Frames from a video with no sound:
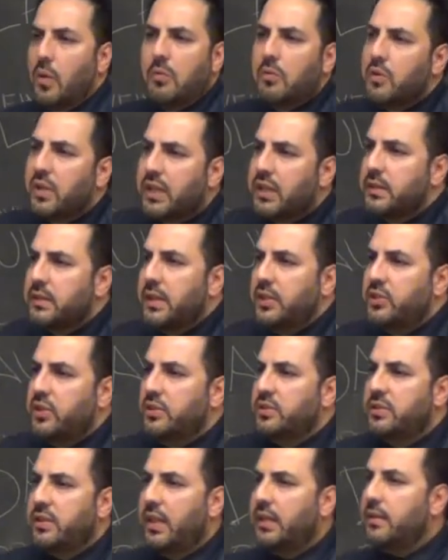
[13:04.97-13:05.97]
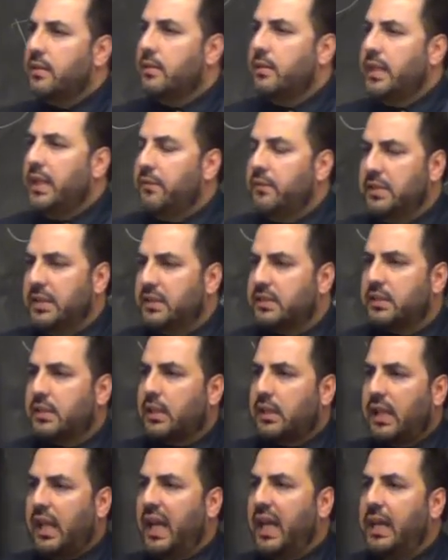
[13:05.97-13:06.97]
What were the conditions that these
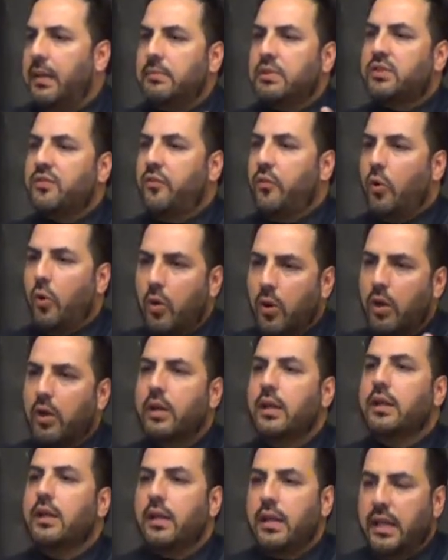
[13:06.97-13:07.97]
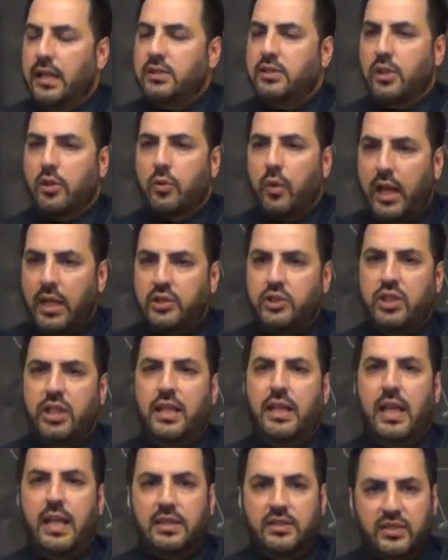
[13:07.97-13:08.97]
claims for
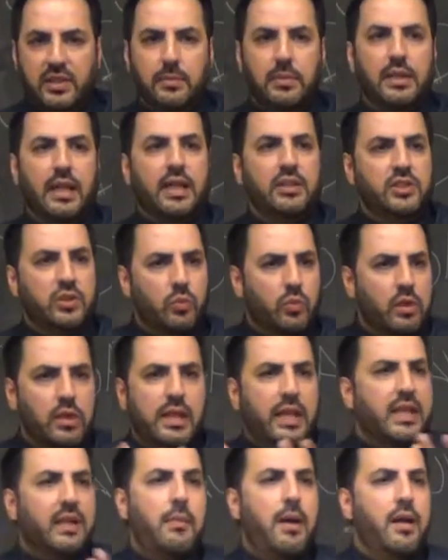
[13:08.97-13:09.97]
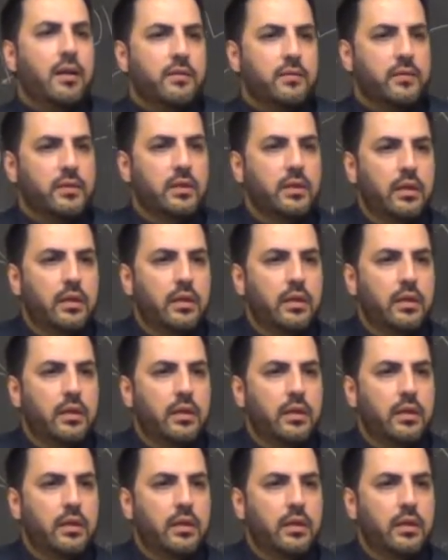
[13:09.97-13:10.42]
integration and assimilation, where did they come out of?